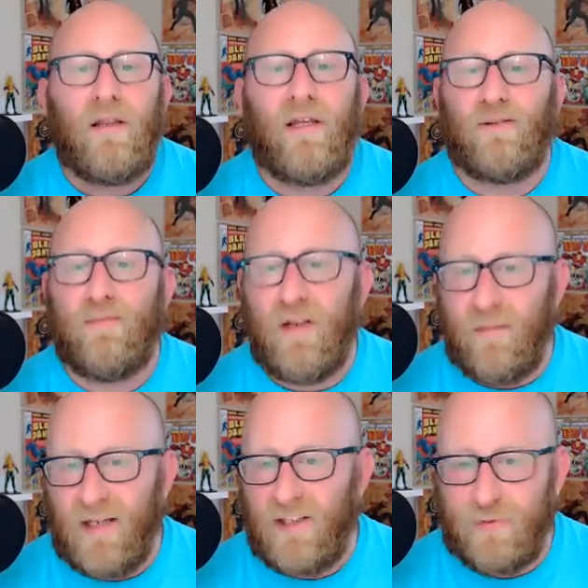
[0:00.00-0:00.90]
This
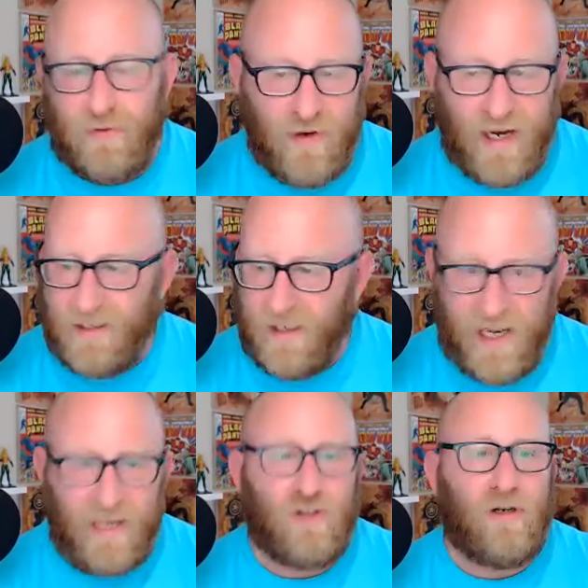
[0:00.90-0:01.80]
minimizes
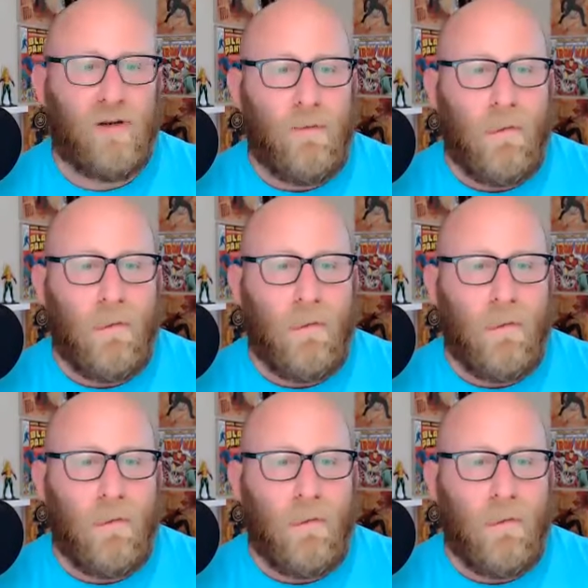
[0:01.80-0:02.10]
procrastination.